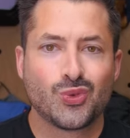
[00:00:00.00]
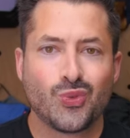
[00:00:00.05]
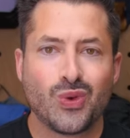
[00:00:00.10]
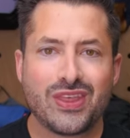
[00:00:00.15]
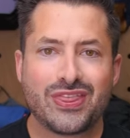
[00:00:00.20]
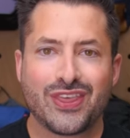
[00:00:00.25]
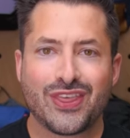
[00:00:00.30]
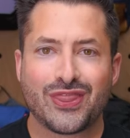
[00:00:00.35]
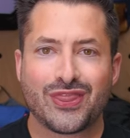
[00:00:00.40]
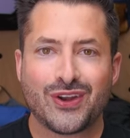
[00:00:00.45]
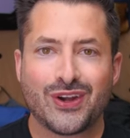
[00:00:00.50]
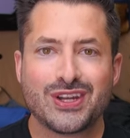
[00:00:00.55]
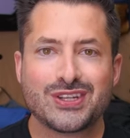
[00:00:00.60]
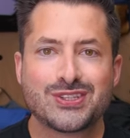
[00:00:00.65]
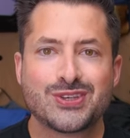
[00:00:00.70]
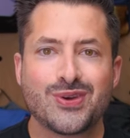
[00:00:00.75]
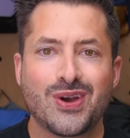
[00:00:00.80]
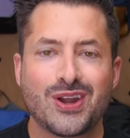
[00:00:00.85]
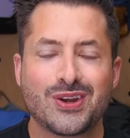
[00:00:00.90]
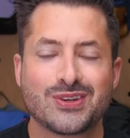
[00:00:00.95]
With
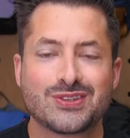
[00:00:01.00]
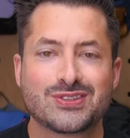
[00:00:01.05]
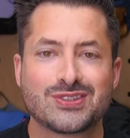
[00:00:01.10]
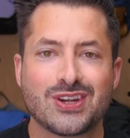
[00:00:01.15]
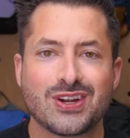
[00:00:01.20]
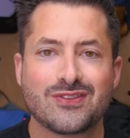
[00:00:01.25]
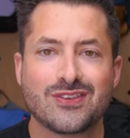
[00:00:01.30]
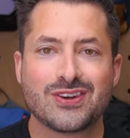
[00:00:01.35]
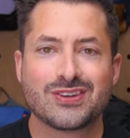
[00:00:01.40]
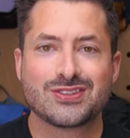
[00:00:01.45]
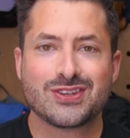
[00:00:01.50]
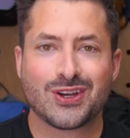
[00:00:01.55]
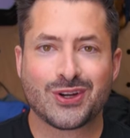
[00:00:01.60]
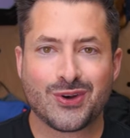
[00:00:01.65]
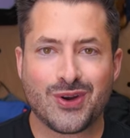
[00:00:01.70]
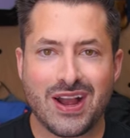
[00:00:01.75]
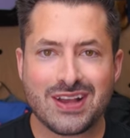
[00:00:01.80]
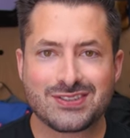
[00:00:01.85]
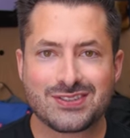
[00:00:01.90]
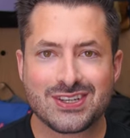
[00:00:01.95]
3,200 servers
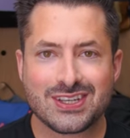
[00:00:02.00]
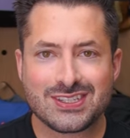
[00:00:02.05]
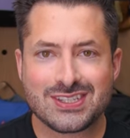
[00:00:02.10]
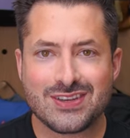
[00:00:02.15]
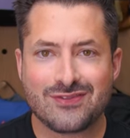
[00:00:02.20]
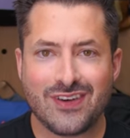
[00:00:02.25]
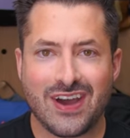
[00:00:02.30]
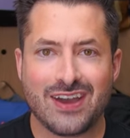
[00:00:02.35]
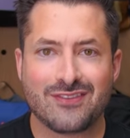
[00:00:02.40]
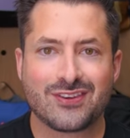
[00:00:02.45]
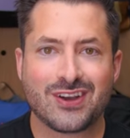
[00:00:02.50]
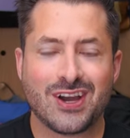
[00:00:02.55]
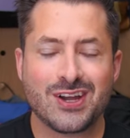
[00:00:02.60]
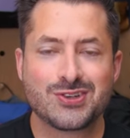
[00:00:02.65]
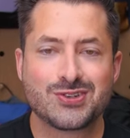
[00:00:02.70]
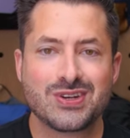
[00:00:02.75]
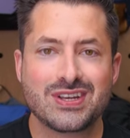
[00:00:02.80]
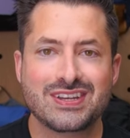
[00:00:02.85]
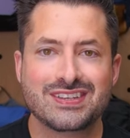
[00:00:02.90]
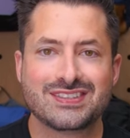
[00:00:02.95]
across 65
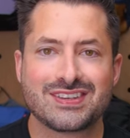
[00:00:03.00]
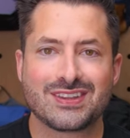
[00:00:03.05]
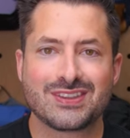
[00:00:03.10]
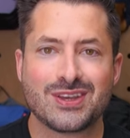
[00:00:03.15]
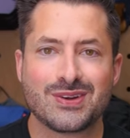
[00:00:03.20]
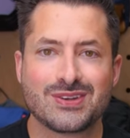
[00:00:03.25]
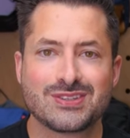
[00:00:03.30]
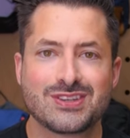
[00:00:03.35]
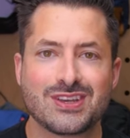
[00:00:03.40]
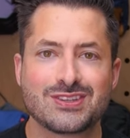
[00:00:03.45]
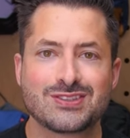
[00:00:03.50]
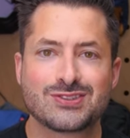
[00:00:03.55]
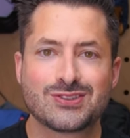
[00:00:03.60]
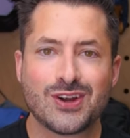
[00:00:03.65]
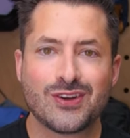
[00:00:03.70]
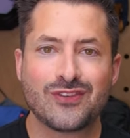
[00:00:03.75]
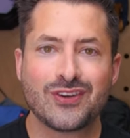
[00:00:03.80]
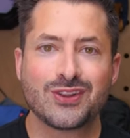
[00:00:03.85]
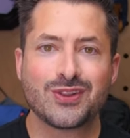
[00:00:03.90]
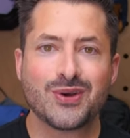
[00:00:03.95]
countries, there is a
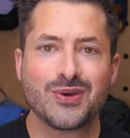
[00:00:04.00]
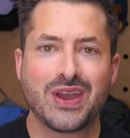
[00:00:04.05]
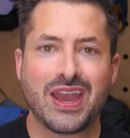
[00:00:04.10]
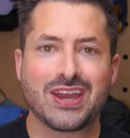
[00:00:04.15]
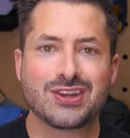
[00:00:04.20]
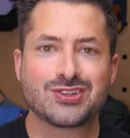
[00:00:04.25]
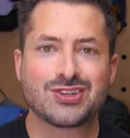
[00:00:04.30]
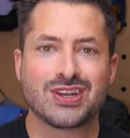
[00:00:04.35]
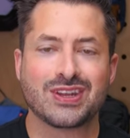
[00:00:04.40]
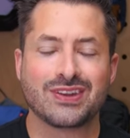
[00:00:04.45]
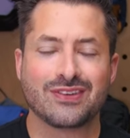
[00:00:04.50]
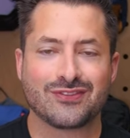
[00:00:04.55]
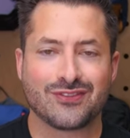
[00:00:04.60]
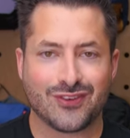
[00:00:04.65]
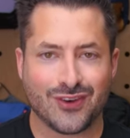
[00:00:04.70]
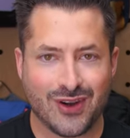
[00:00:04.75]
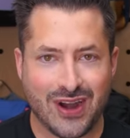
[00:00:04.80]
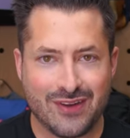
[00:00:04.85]
surfing location for